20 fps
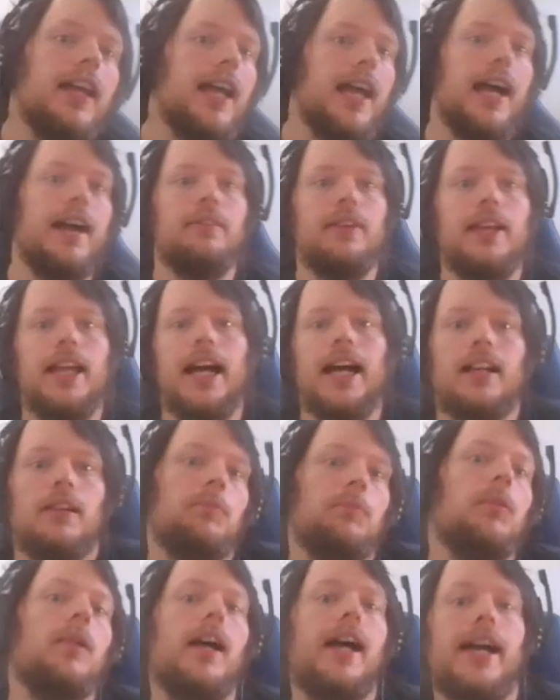And we had a
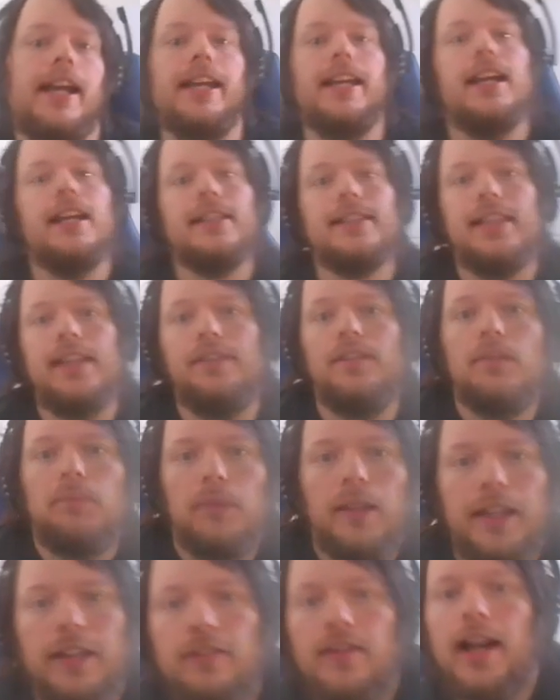play to even
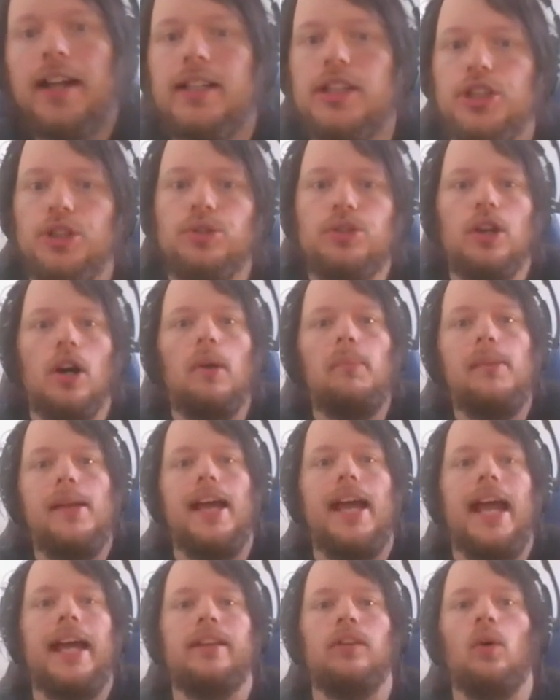play around his
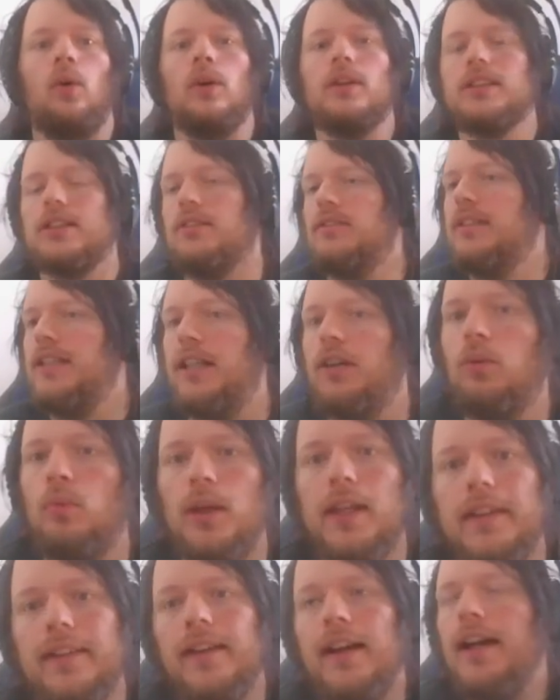Utopia and also deal
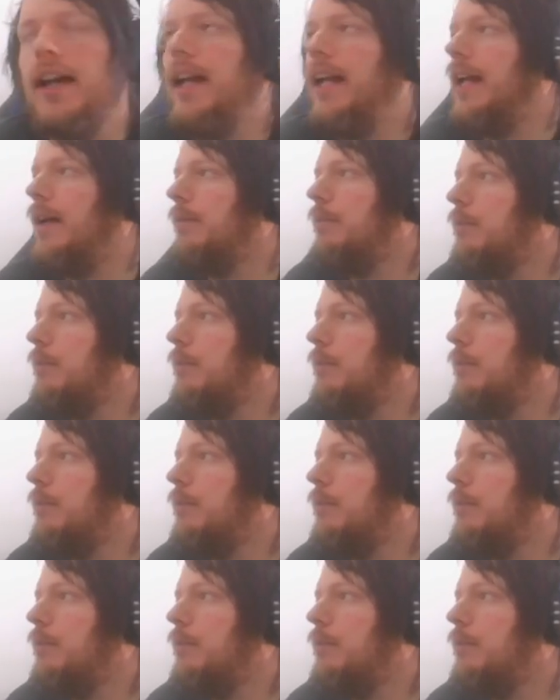with him